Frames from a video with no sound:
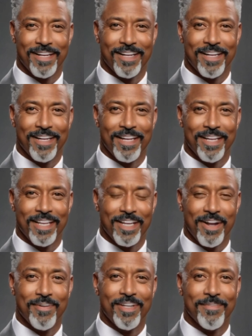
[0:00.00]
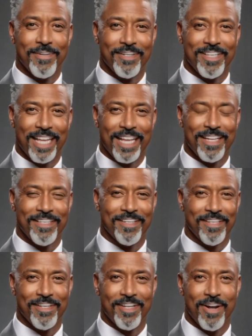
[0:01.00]
It only pertained
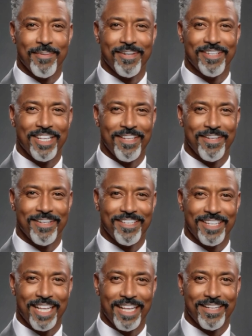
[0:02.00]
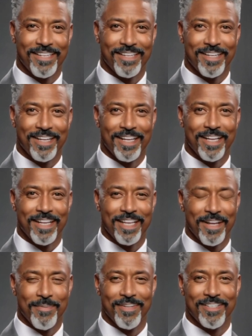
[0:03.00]
to the lower southern states.
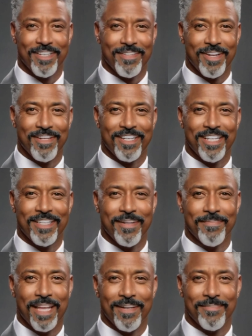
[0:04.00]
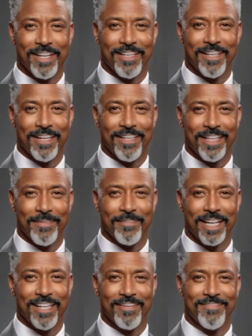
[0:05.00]
It was the 13th Amendment that
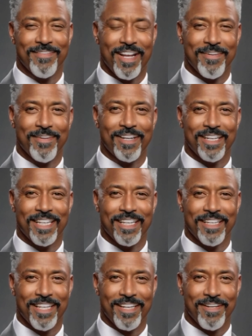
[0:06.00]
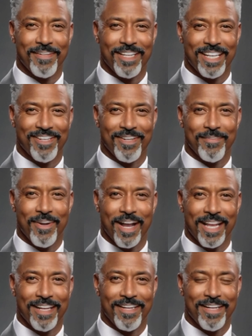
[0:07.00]
made it federally illegal
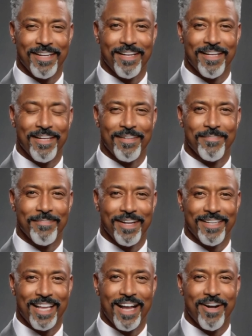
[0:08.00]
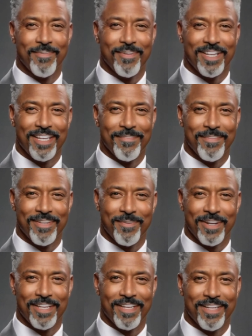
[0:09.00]
nationwide. But now read
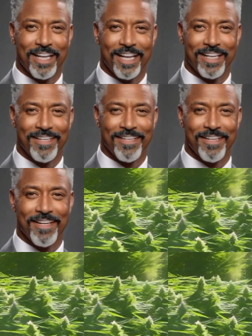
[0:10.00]
between the lines.